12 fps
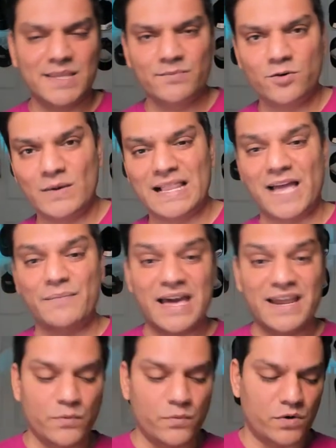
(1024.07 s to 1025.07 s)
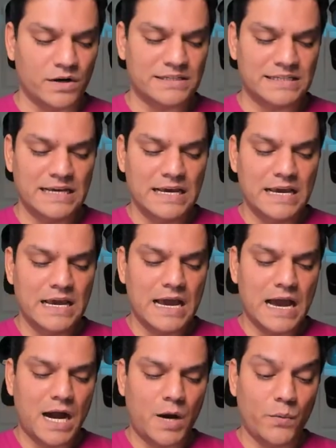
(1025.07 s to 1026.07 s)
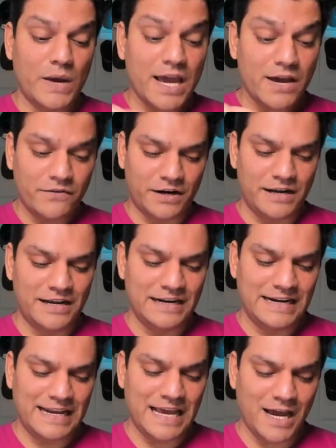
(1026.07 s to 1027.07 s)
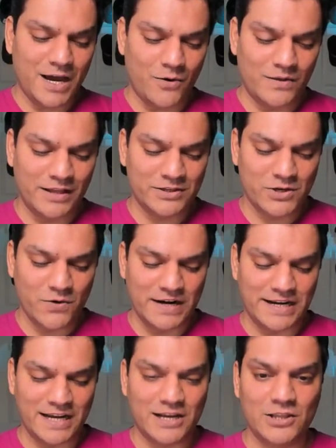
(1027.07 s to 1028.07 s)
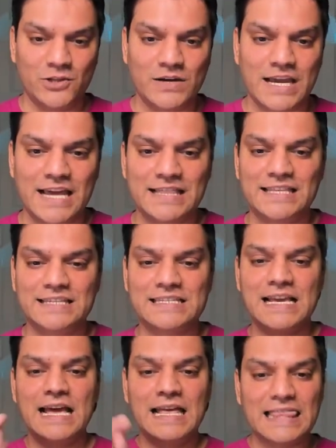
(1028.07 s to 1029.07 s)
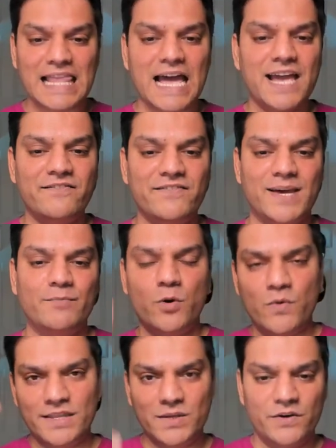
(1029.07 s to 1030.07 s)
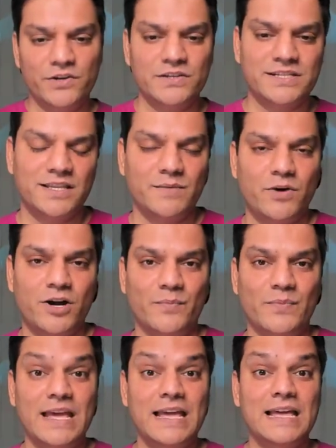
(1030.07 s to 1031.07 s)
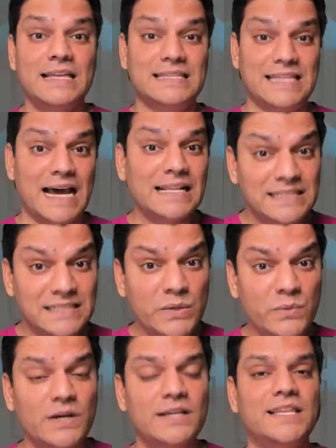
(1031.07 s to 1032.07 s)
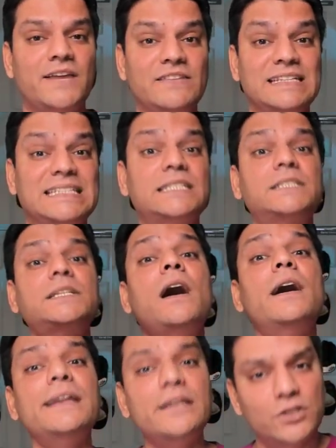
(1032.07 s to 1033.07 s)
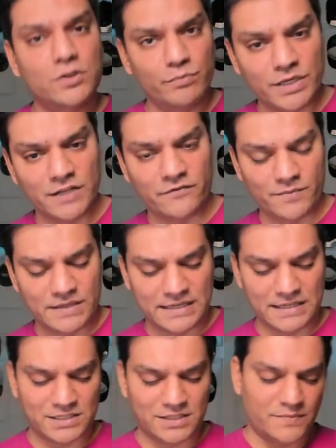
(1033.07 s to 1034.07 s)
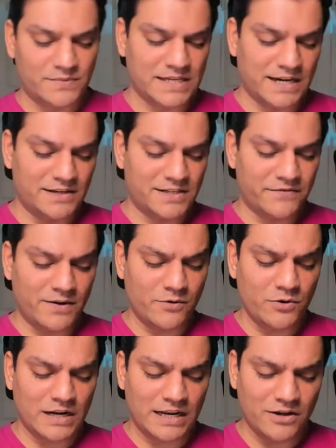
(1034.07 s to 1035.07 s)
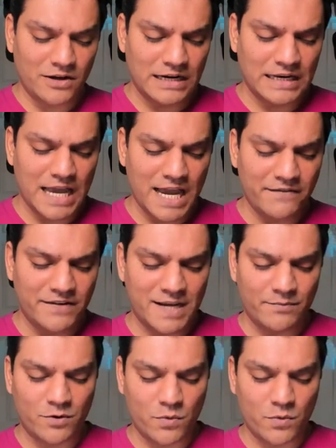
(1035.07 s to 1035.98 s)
the mobile app and it works. However, now let's go and take a look at this live demo one, the one you see at the bottom. That's the one that we started to build from the desktop side. So if I'm gonna click on live demo